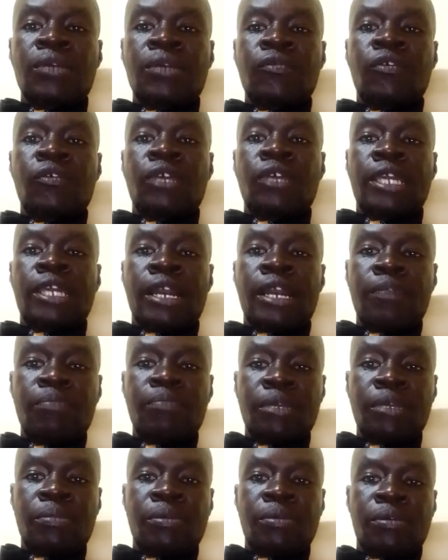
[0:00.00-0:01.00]
for young
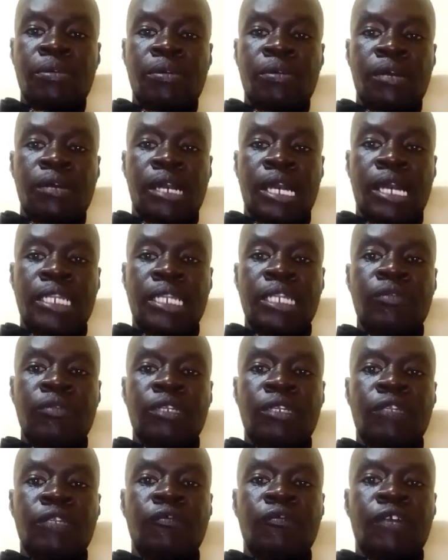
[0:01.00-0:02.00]
people under
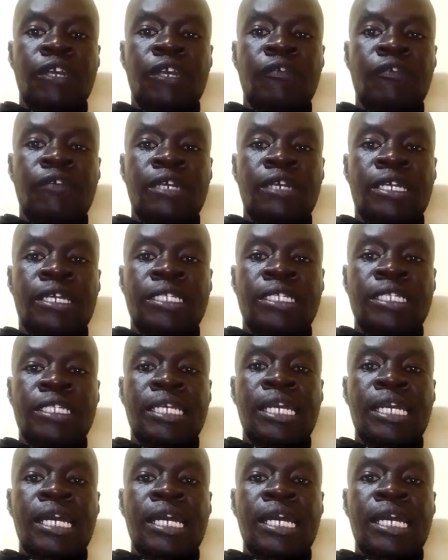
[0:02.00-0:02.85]
25 years